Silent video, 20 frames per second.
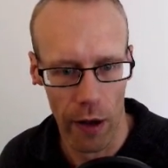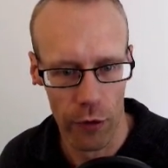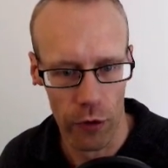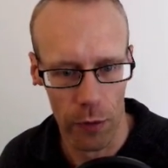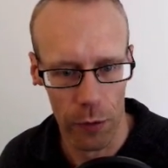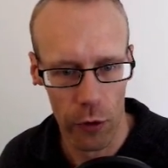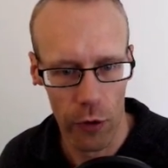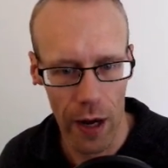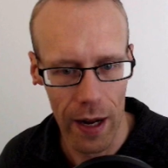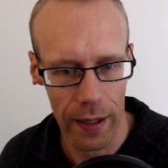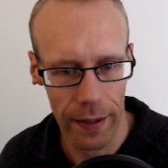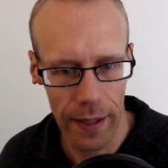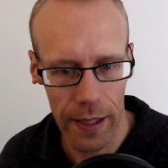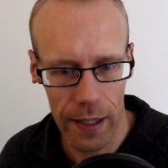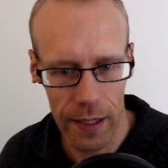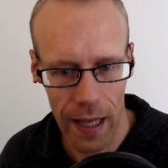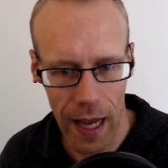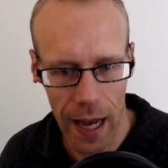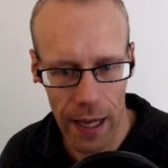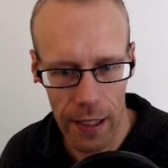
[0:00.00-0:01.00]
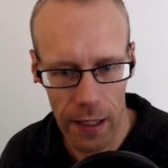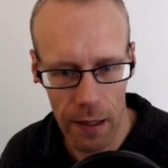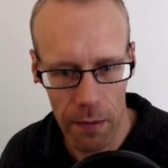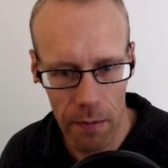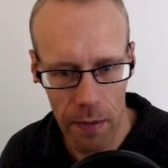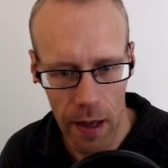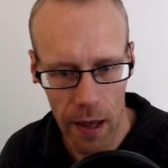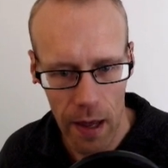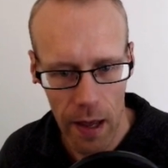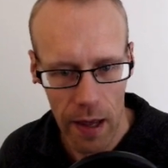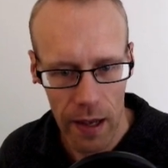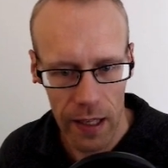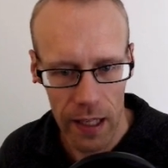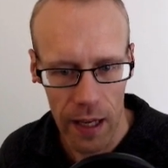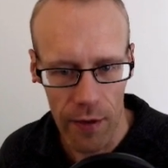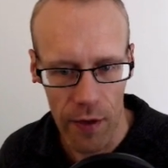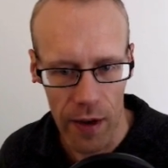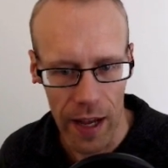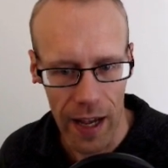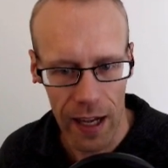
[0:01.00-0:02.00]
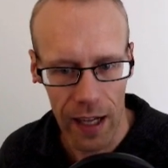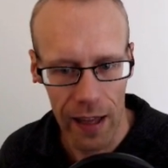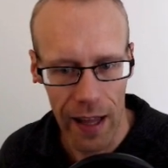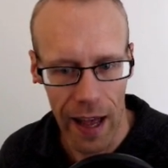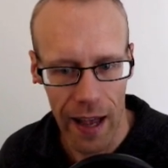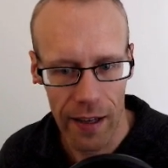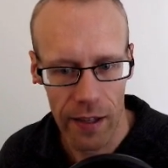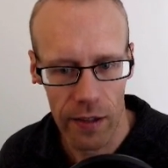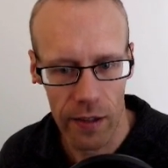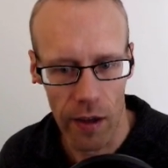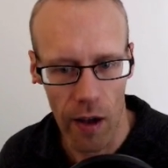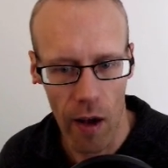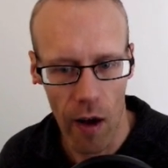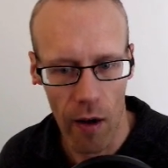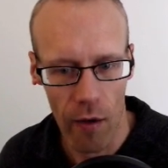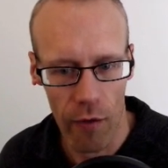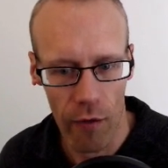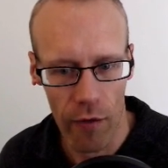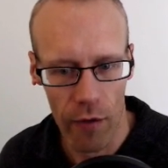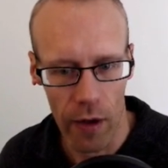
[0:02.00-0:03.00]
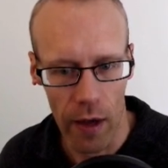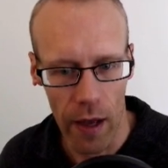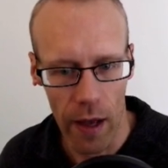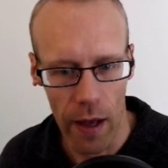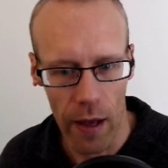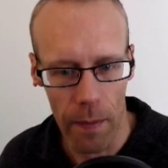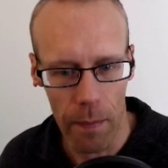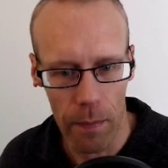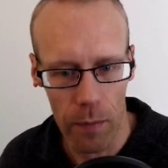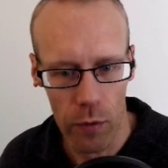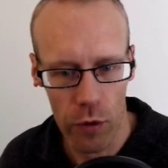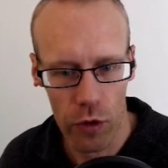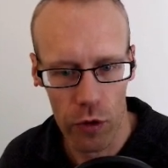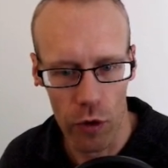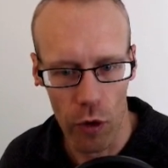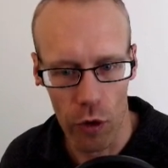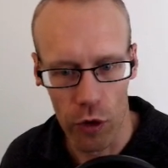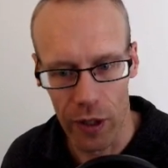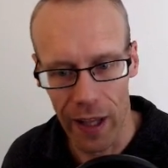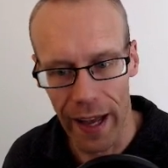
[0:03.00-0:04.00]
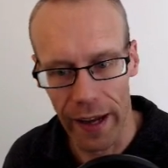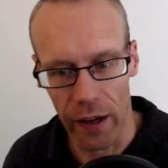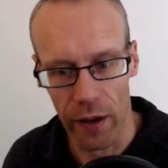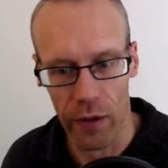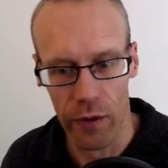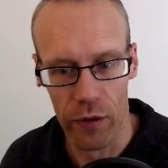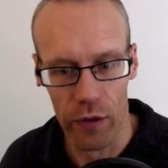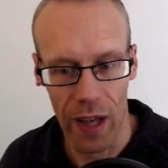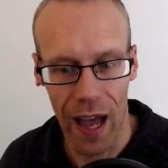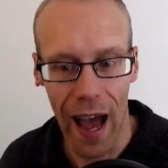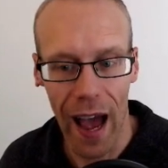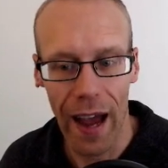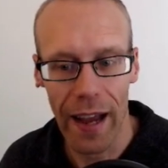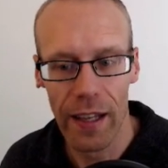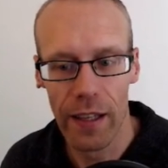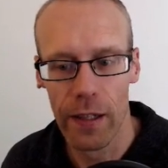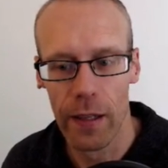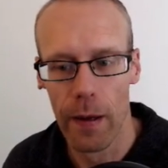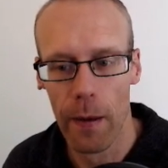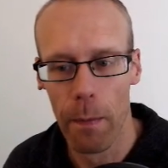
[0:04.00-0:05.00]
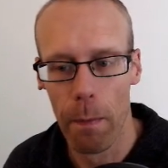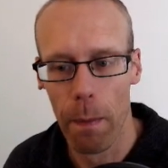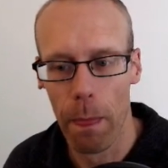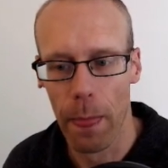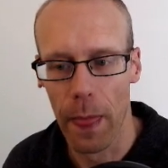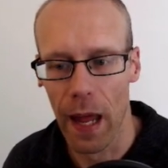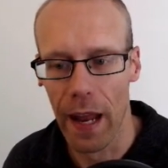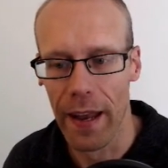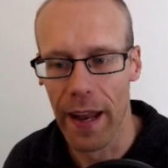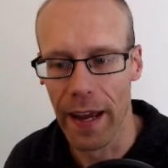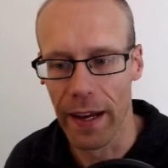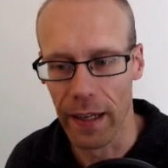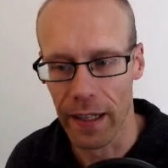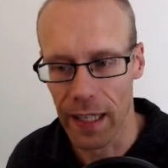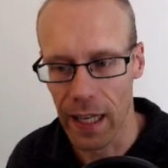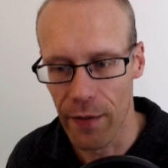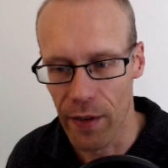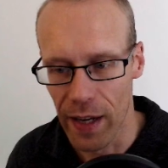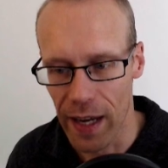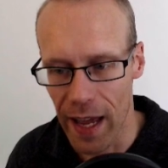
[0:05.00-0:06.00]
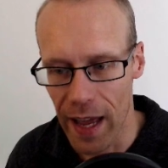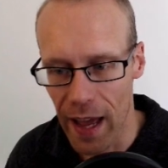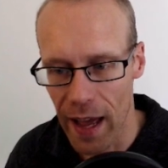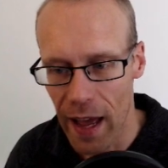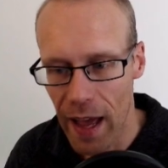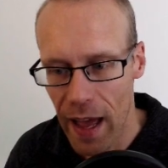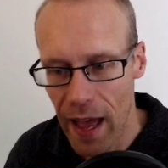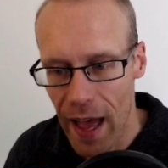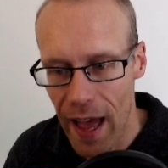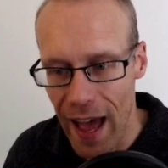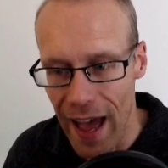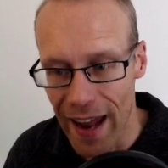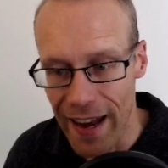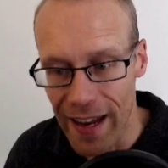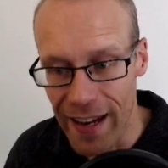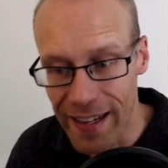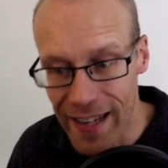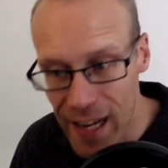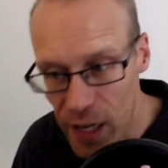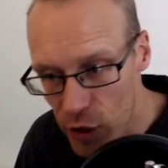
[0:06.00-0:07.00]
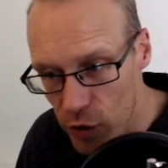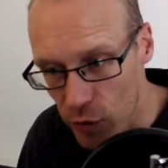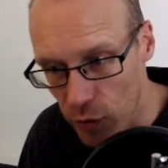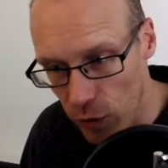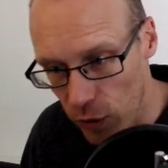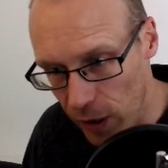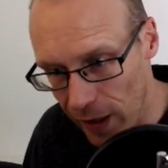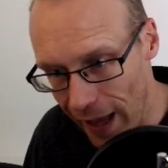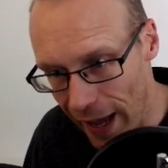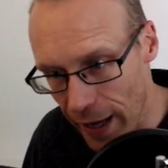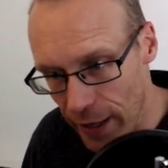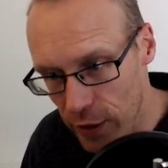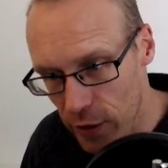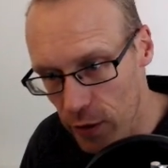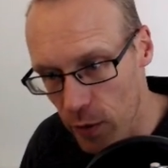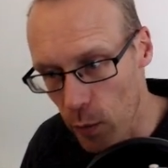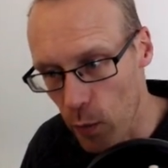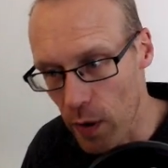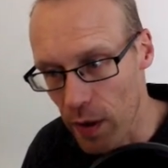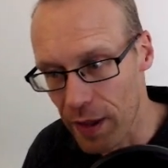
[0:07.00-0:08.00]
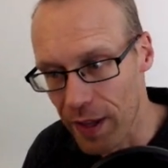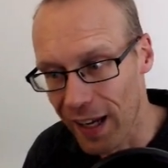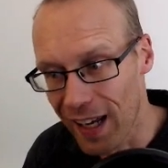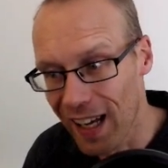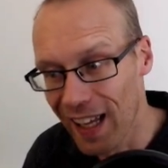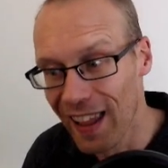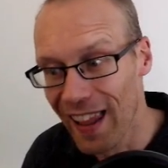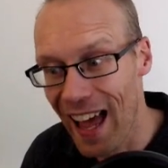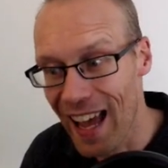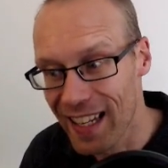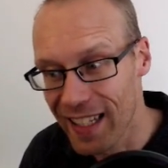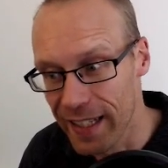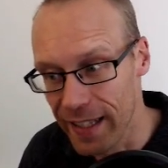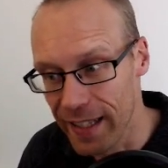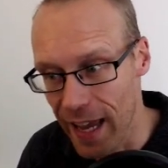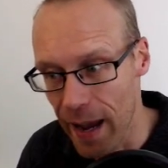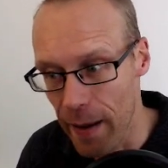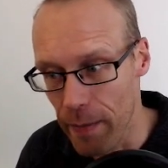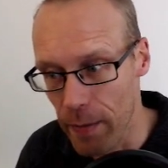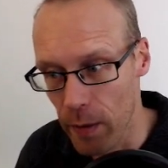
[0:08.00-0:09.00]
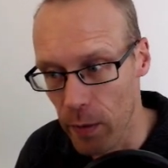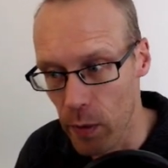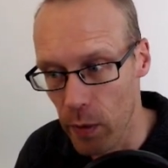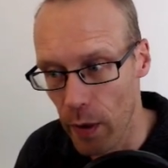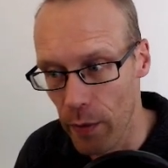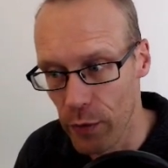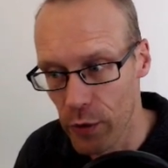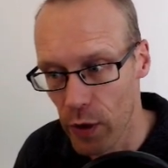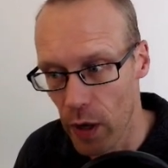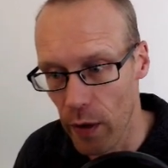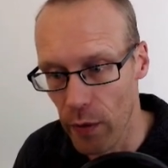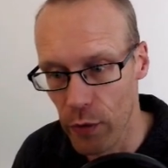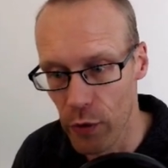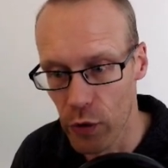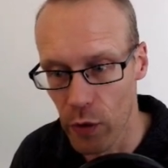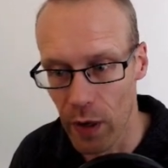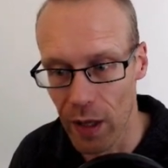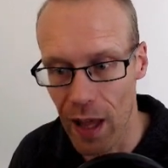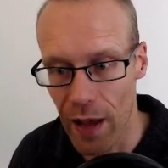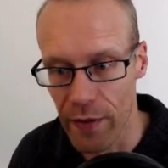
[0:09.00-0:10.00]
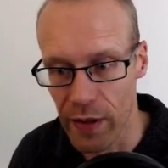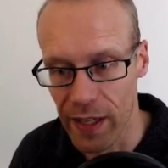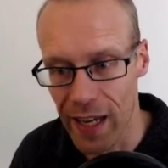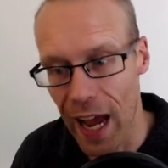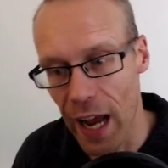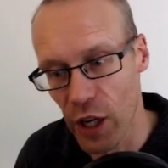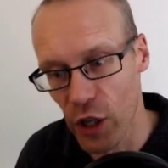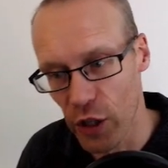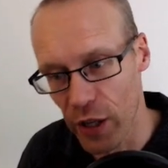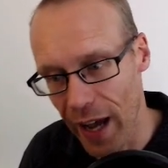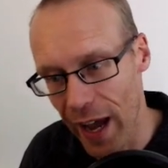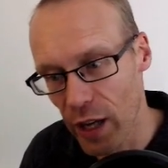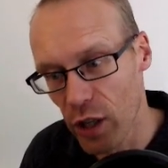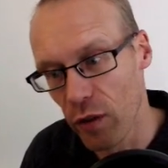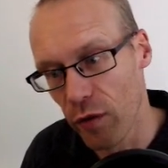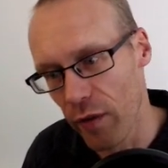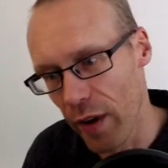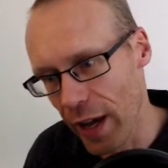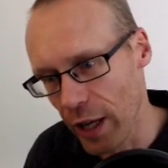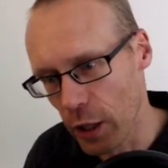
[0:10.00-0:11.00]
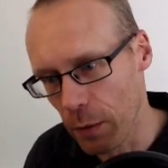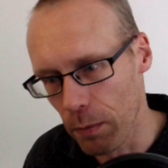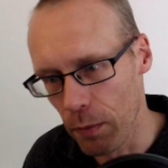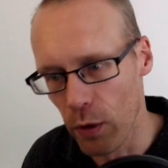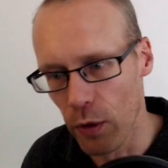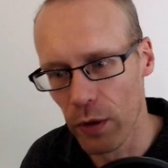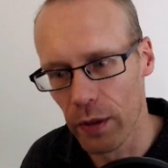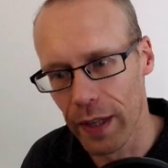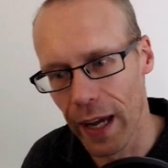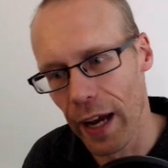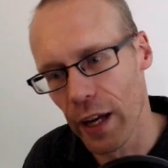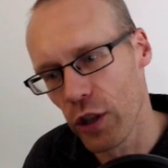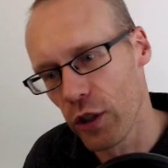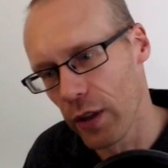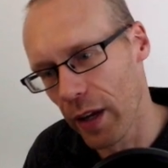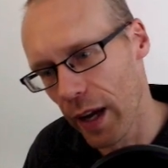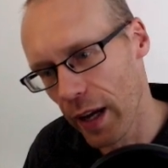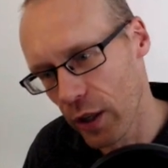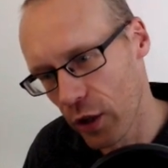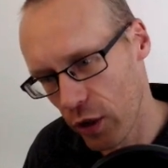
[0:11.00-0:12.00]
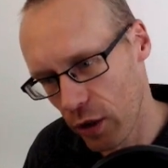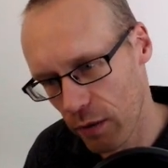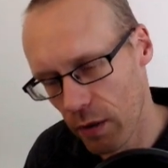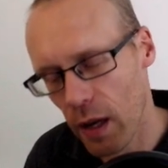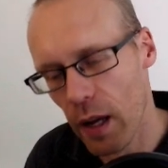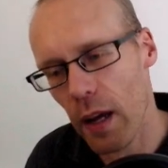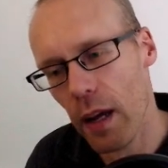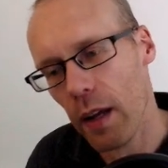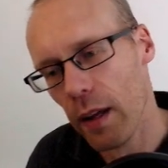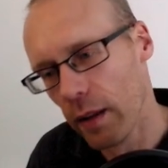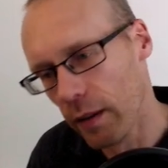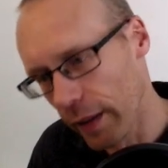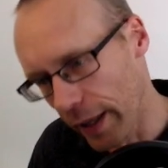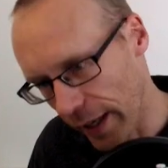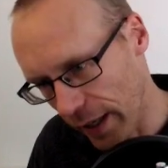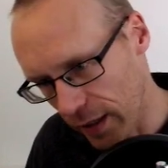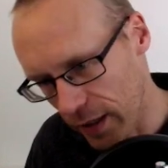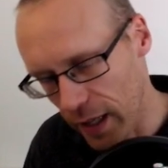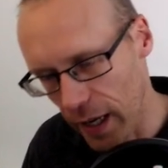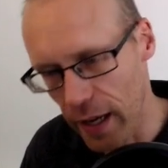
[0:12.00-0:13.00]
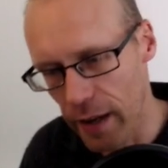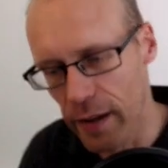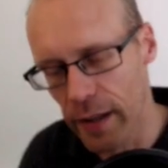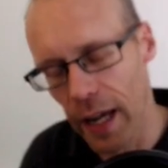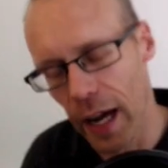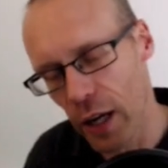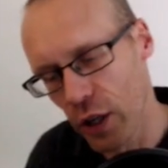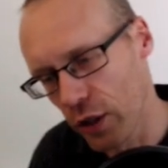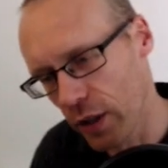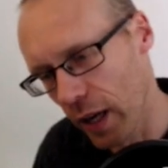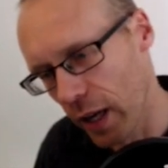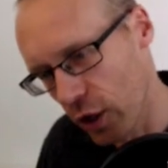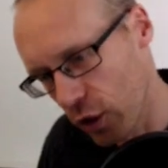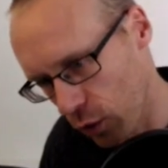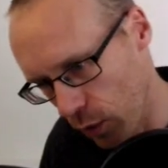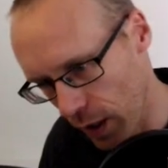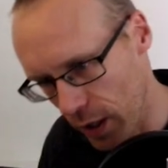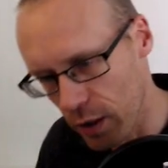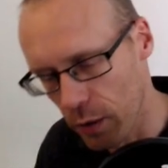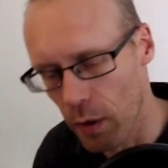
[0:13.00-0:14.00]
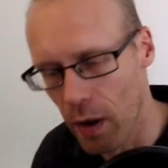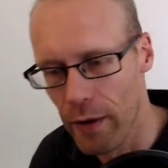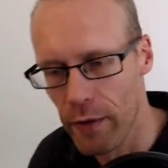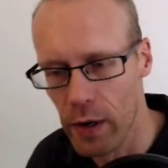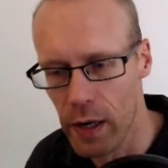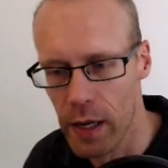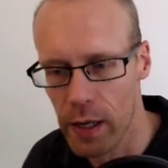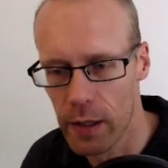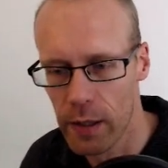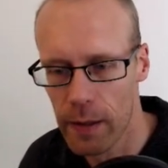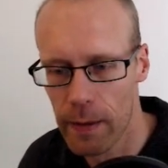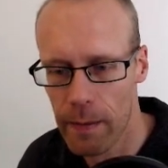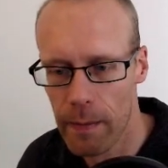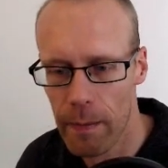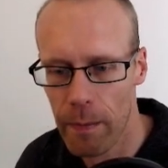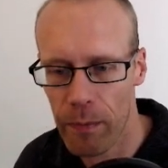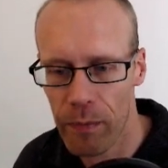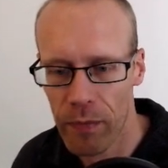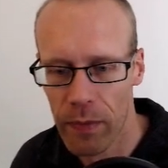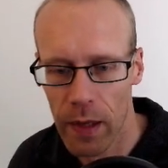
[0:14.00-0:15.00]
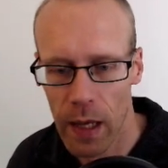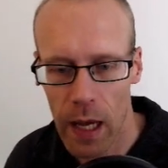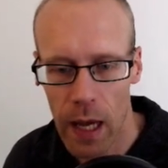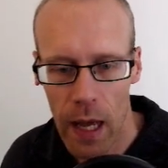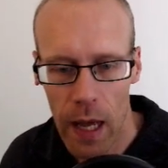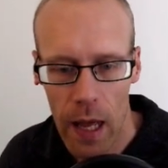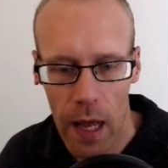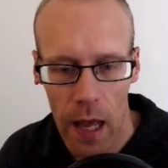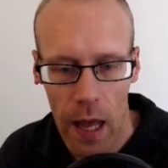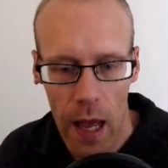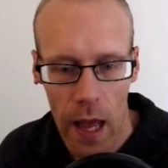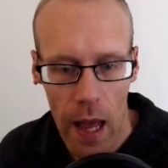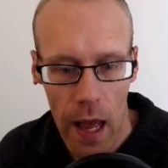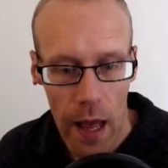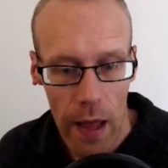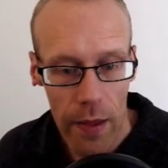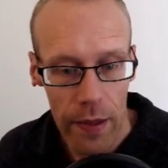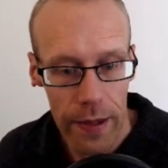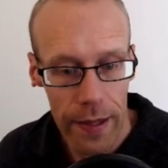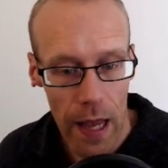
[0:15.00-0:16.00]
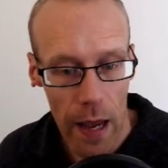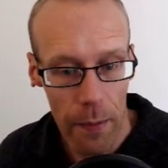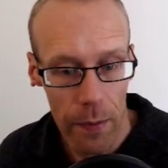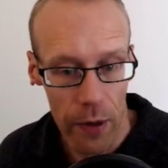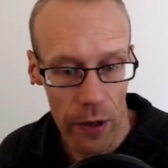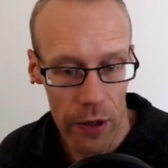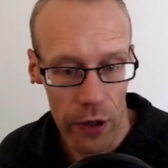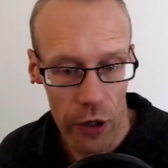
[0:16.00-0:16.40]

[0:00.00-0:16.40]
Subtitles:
So I'm creating a list item, giving it a class of social icons item, and then giving it an additional class with the class name that we want on. So it'll have a dash dash Facebook, dash dash LinkedIn, dash dash Twitter, whatever it is. Then we're going to